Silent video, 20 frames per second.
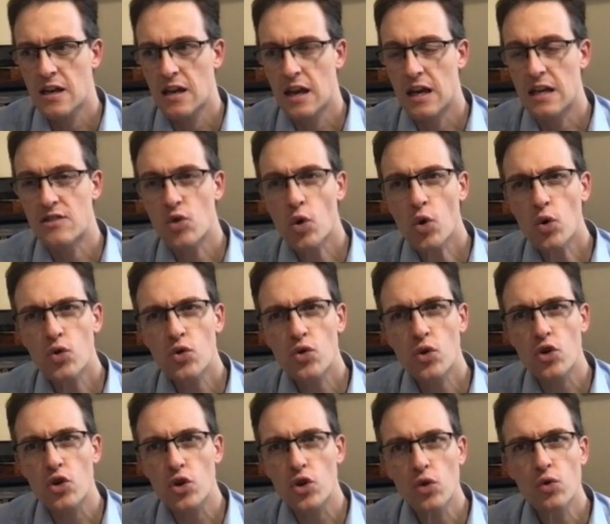it's
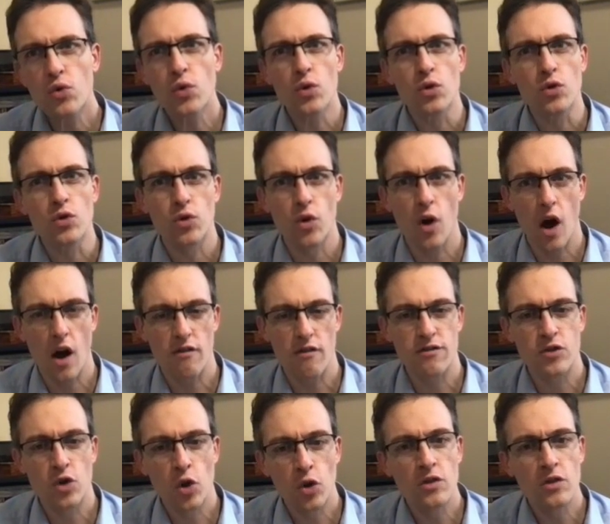also useful to
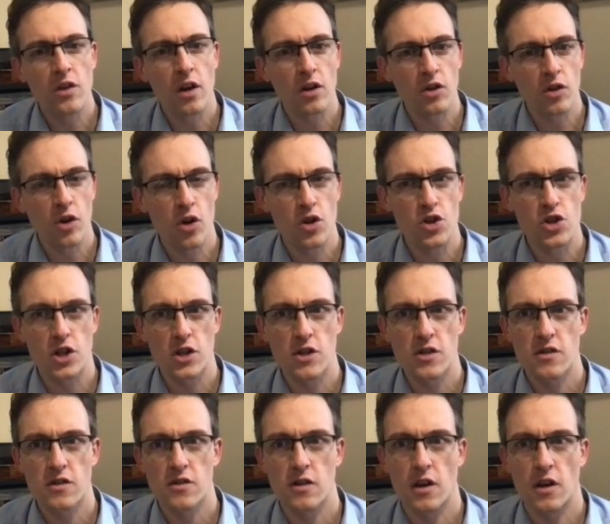have
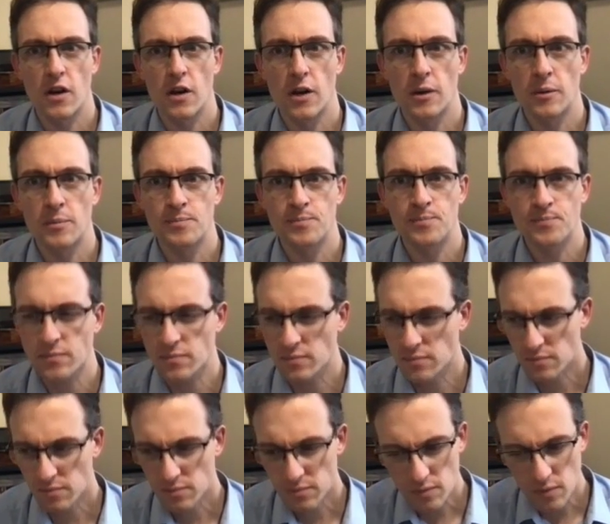non-technologists
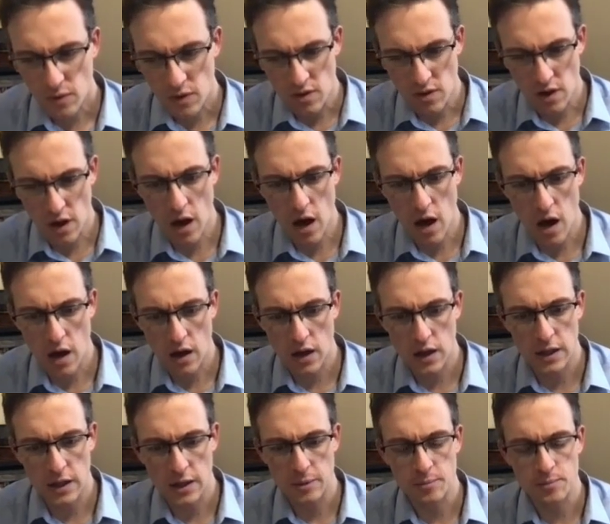that
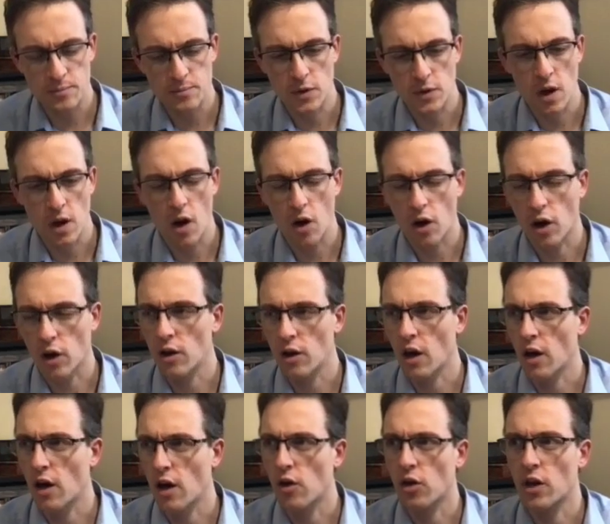are, how
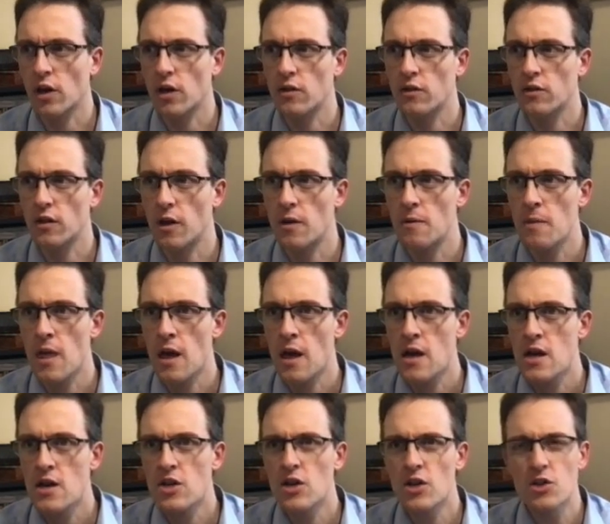can I say,
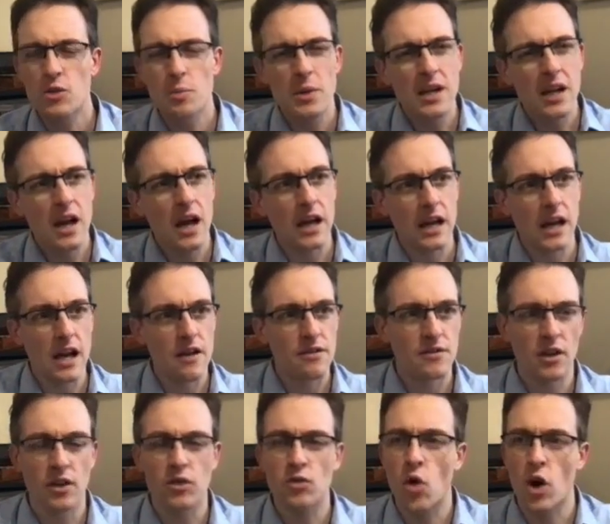it's a bit like left
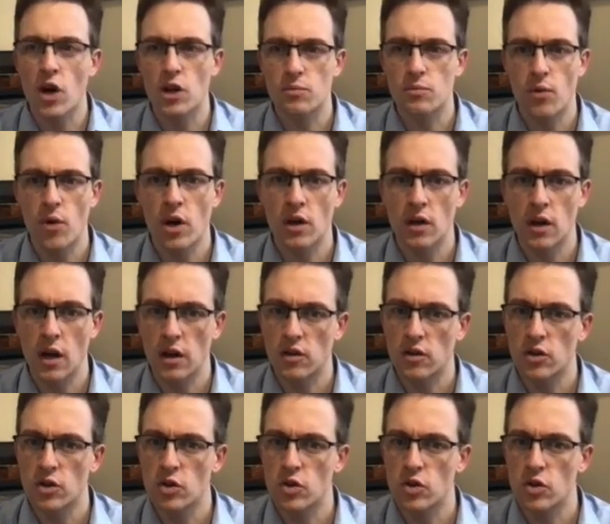and right brain. Like, you